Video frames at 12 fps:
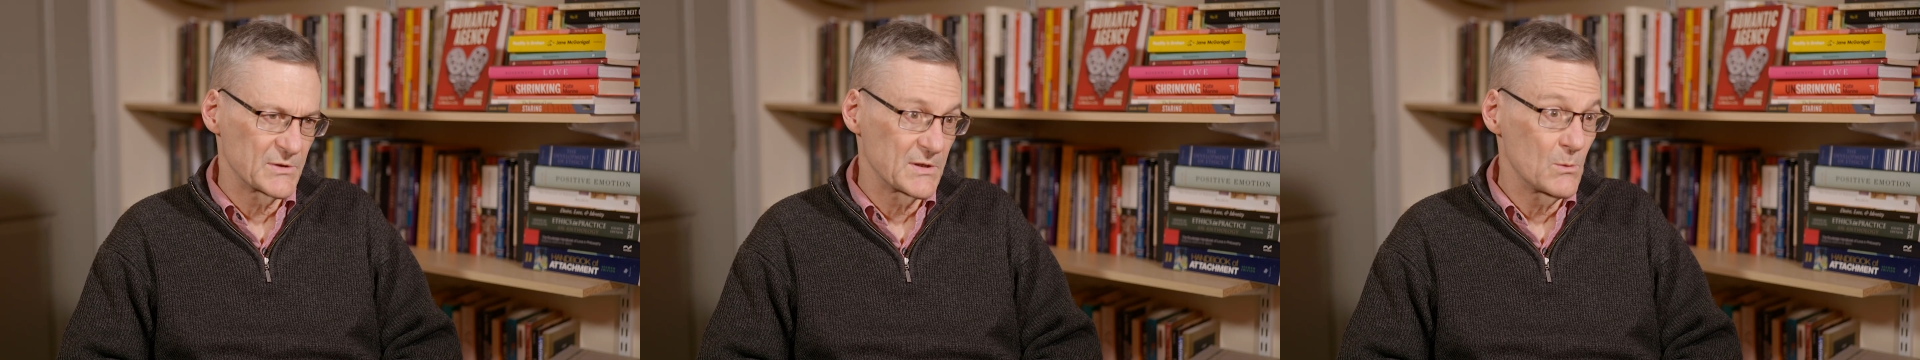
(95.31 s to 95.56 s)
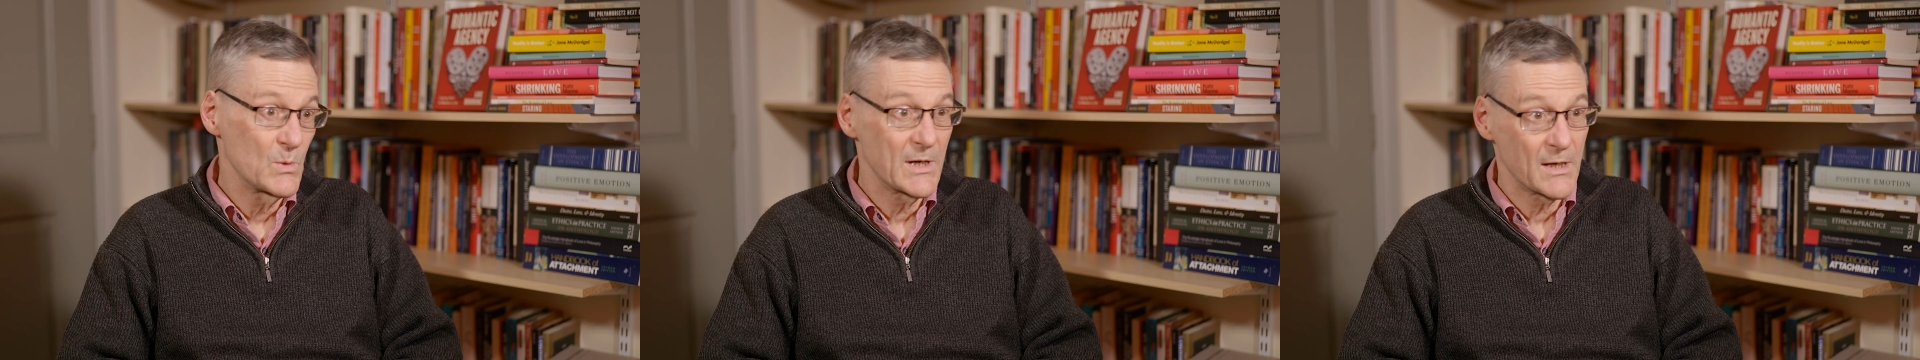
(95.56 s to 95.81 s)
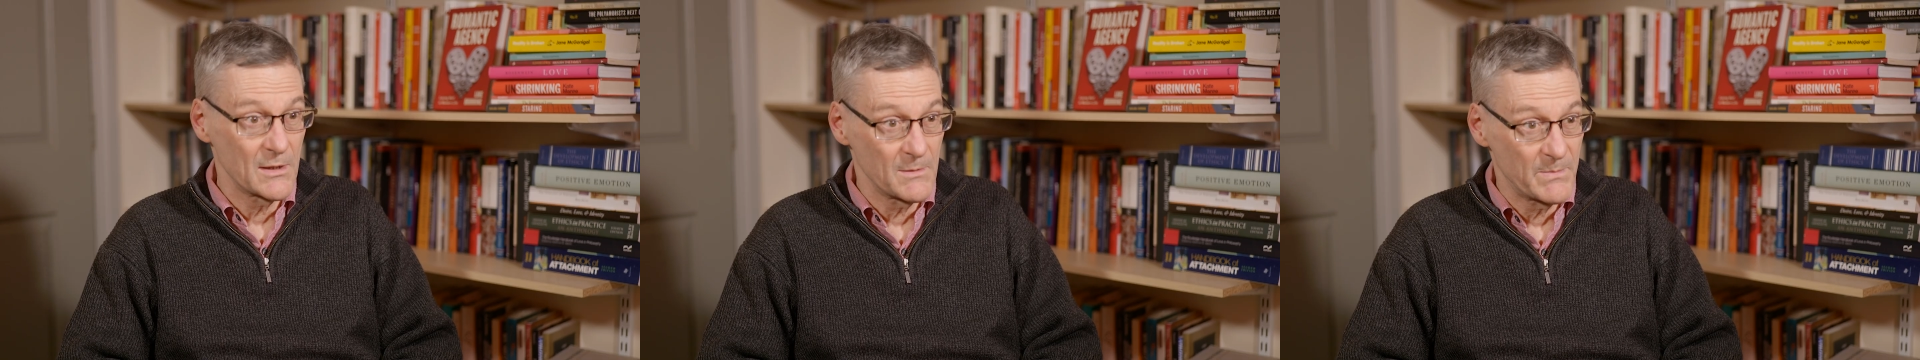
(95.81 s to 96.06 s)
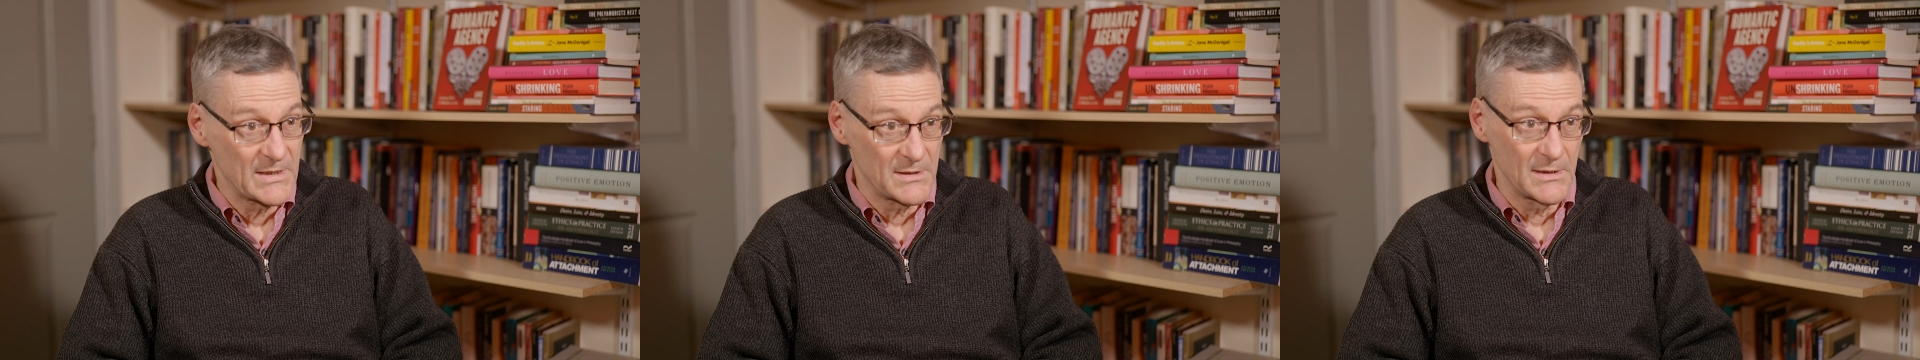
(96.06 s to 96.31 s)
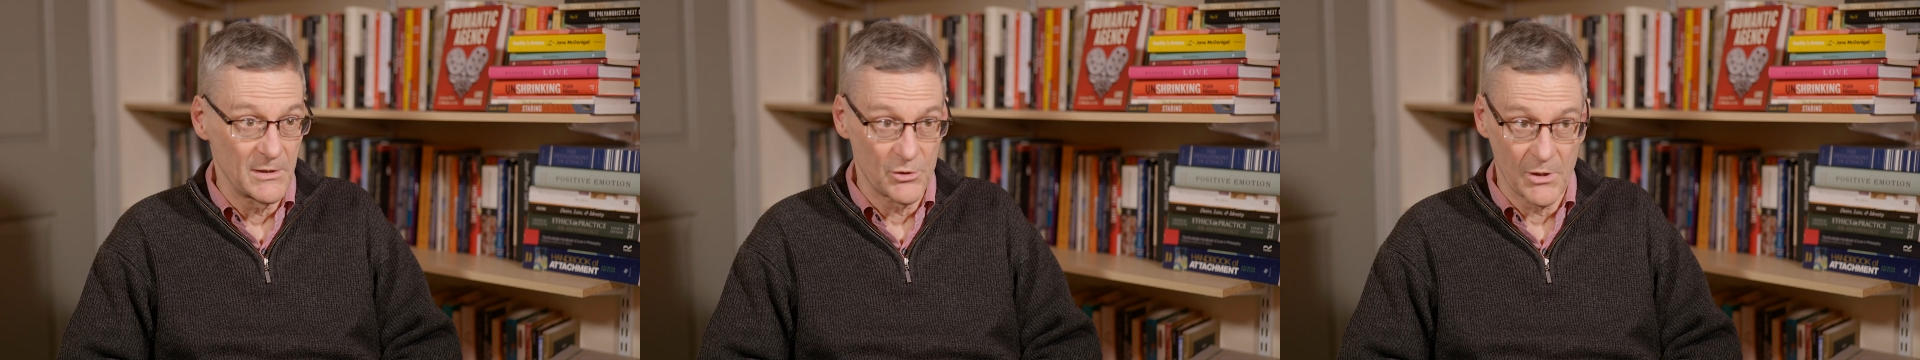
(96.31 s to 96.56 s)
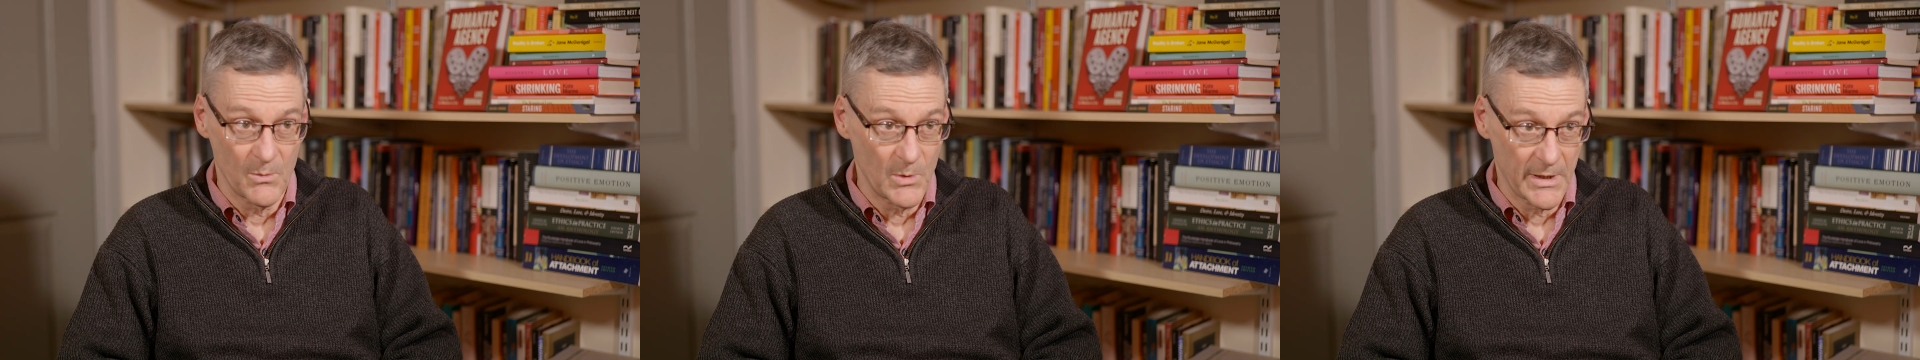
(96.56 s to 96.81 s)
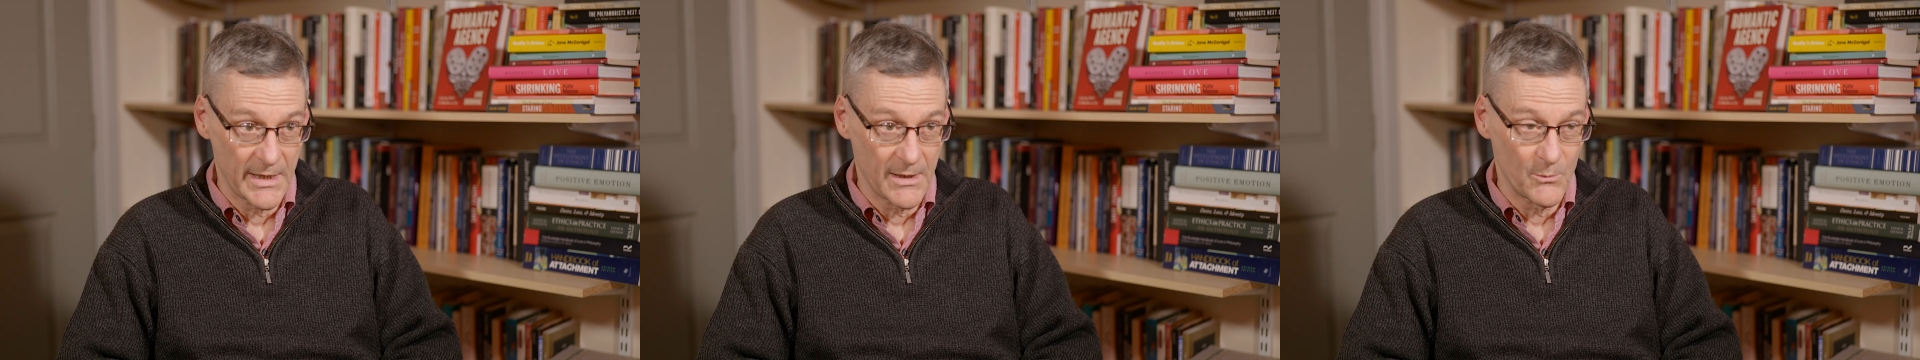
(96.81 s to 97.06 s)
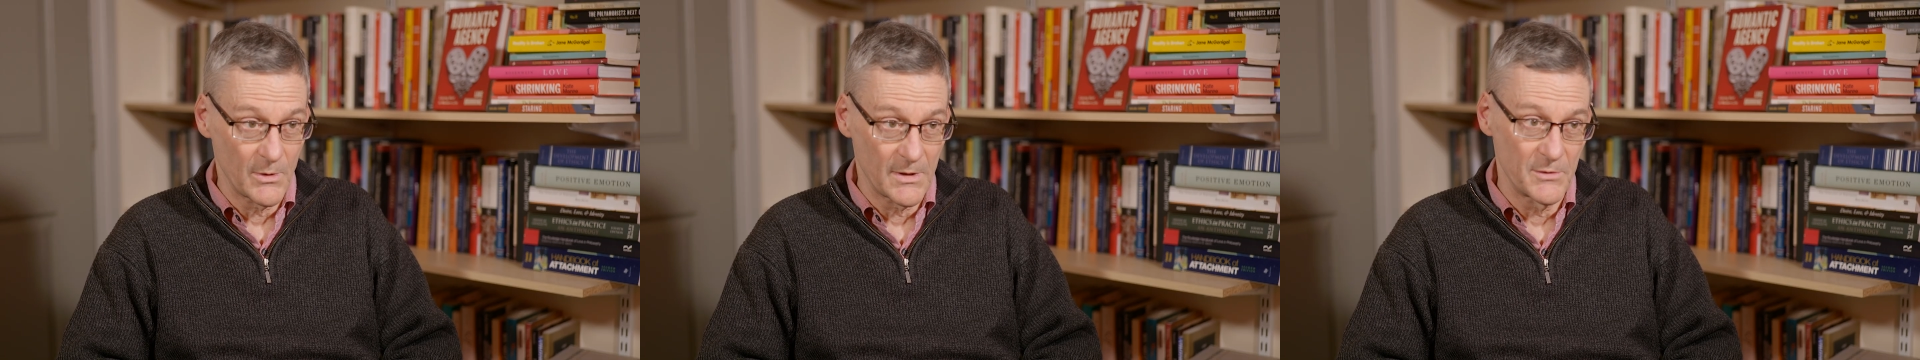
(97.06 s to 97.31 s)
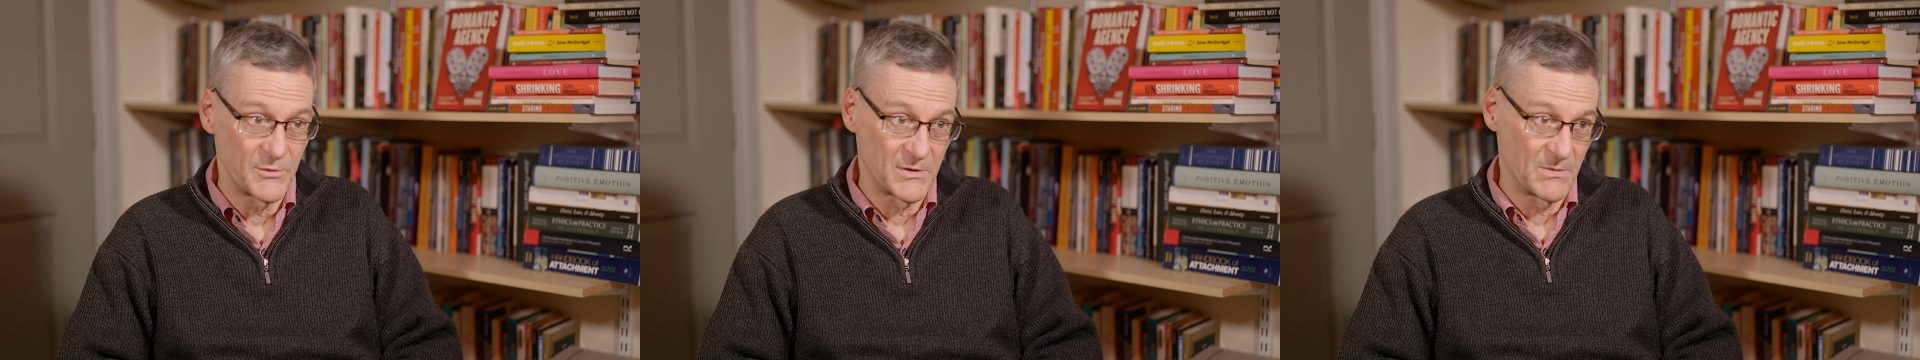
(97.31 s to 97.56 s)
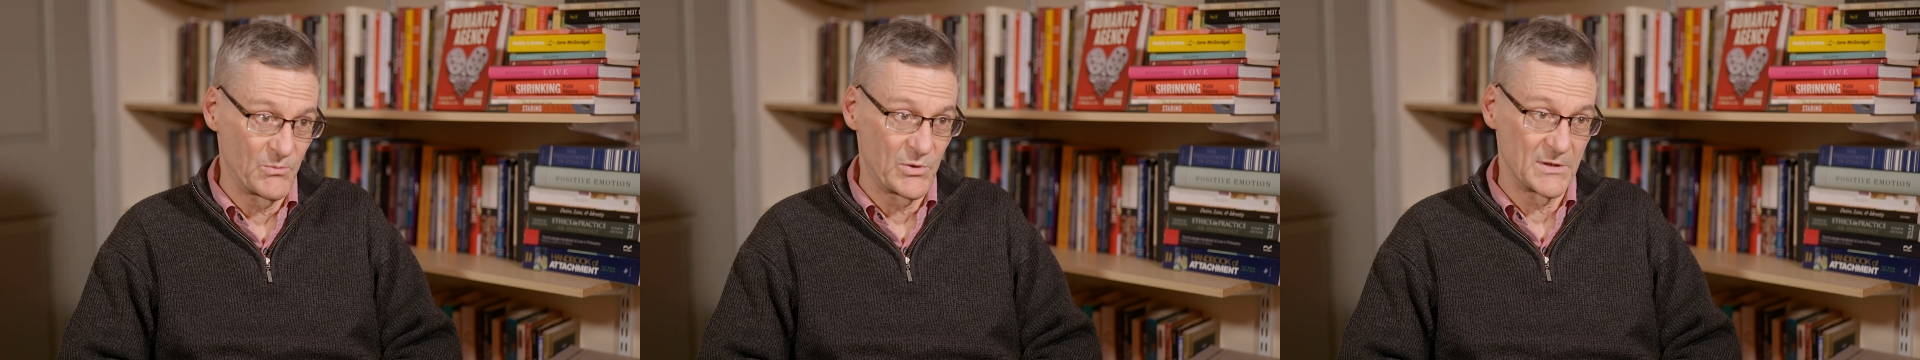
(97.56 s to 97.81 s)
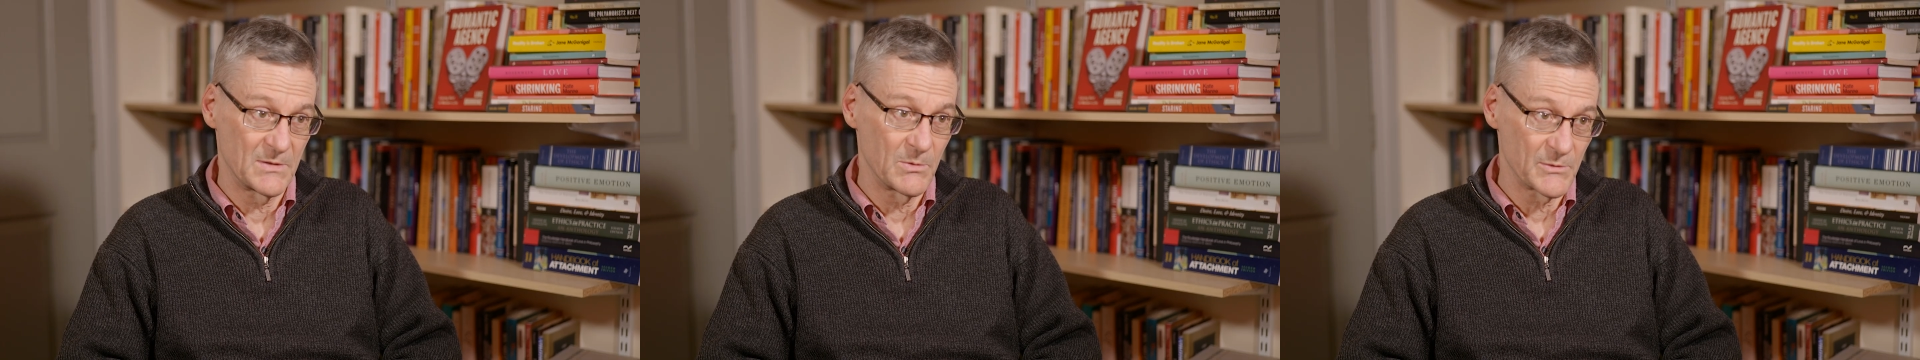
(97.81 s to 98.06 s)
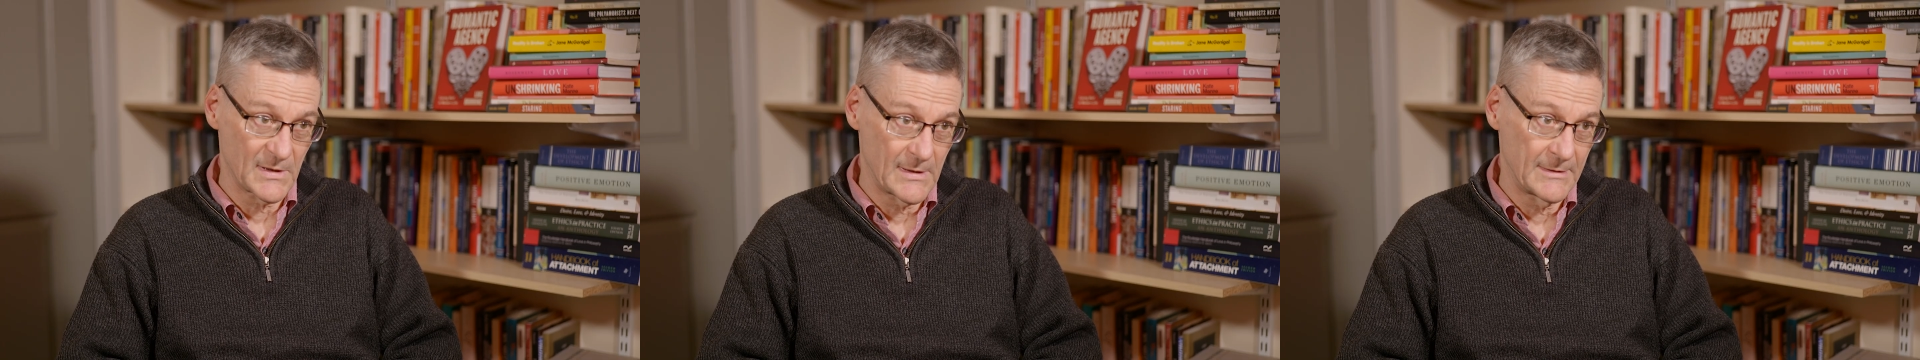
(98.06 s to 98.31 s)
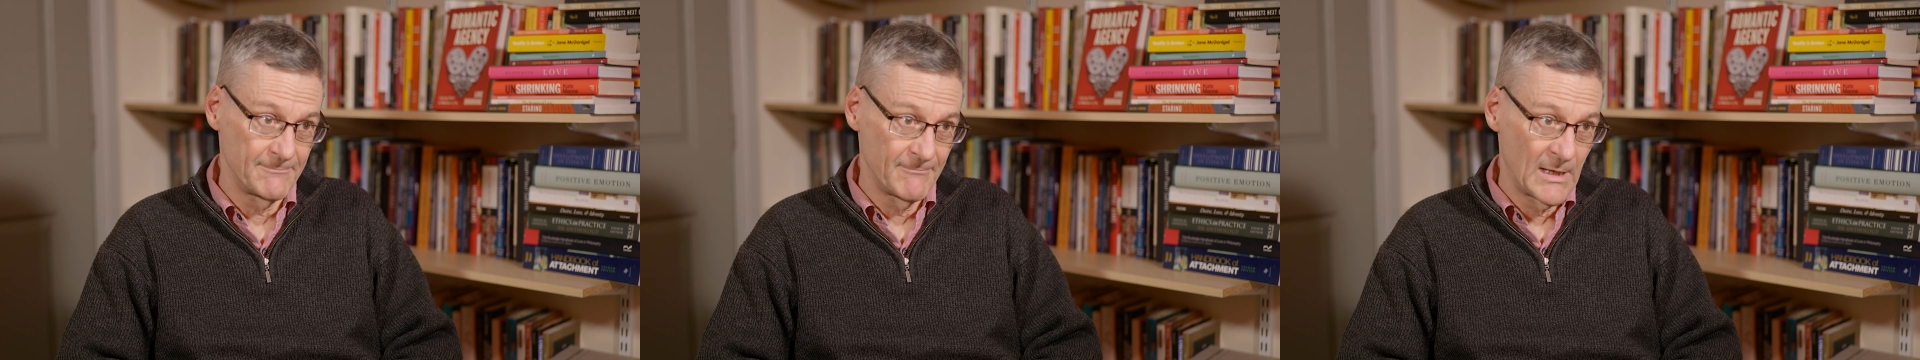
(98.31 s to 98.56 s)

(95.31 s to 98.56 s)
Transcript: So we're going to basically try and work out what those principles are.